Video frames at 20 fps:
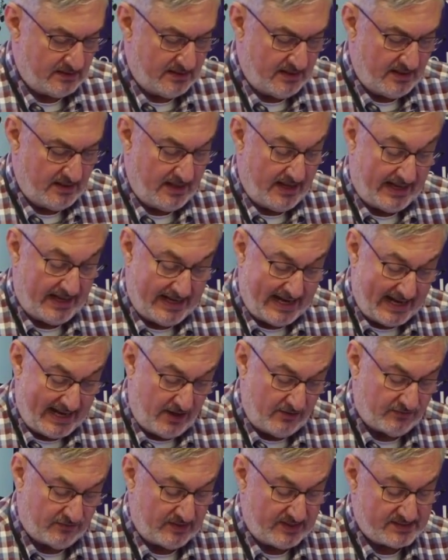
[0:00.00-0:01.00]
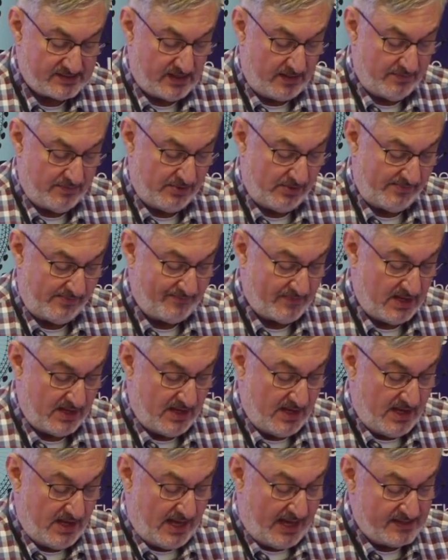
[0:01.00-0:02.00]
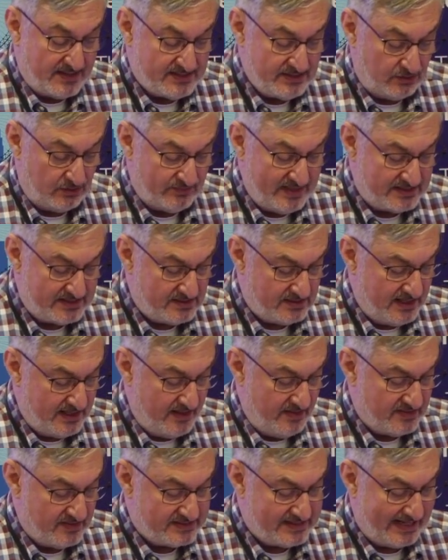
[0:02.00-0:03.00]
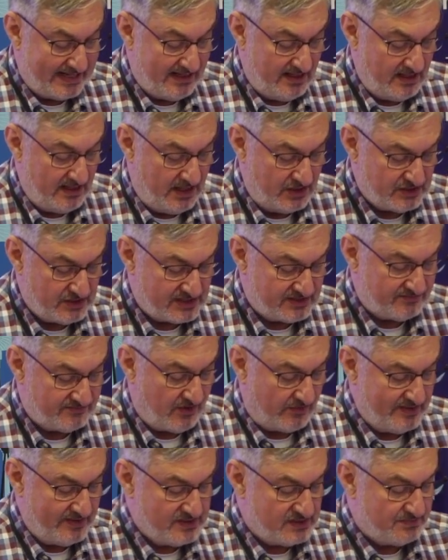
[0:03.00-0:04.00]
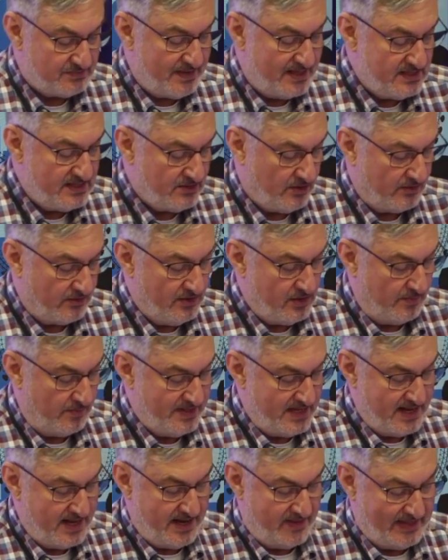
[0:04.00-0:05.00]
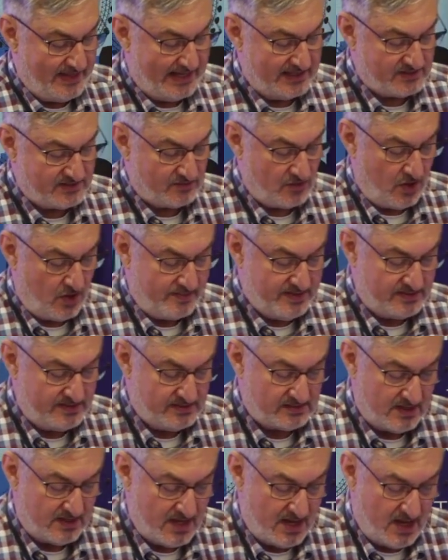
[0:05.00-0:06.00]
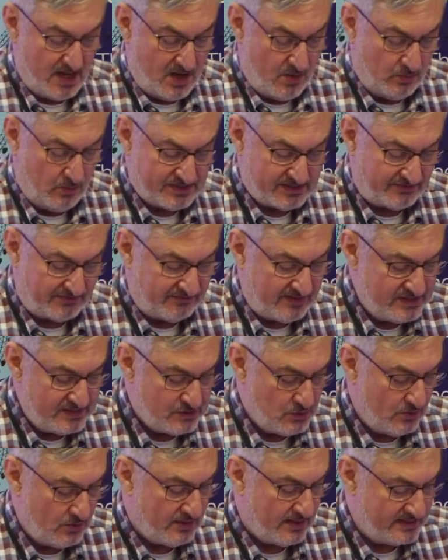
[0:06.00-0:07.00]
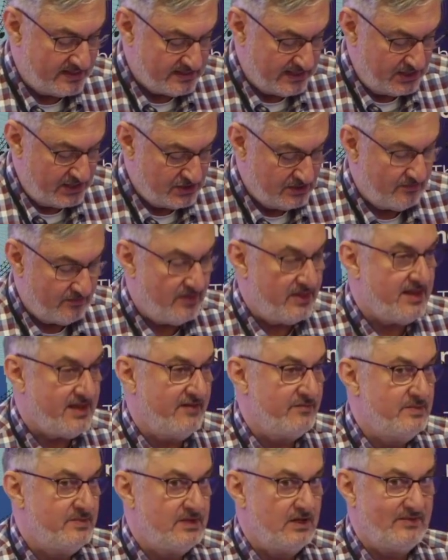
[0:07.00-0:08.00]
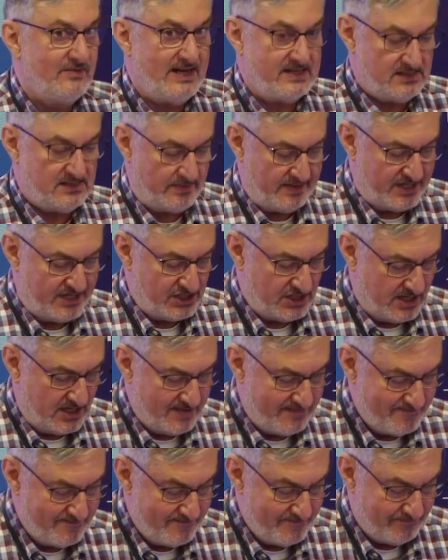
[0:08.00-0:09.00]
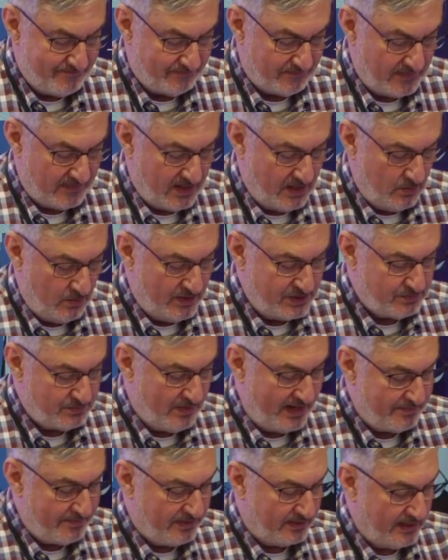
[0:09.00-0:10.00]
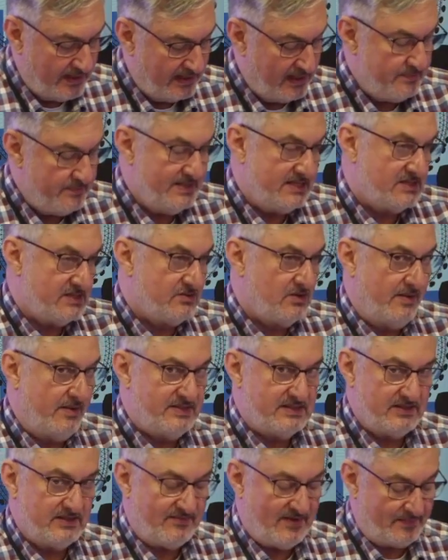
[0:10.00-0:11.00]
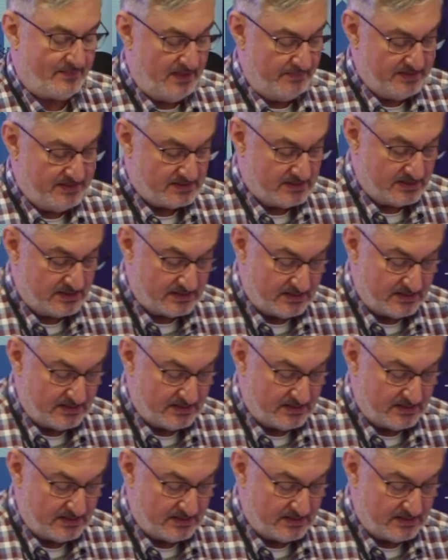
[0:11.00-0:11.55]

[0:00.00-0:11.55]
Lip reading: and how, for example, until recently, the second largest foreign spender on lobbying in the House of Commons was a front organisation for the government of Azerbaijan, which might politely be described as a family business.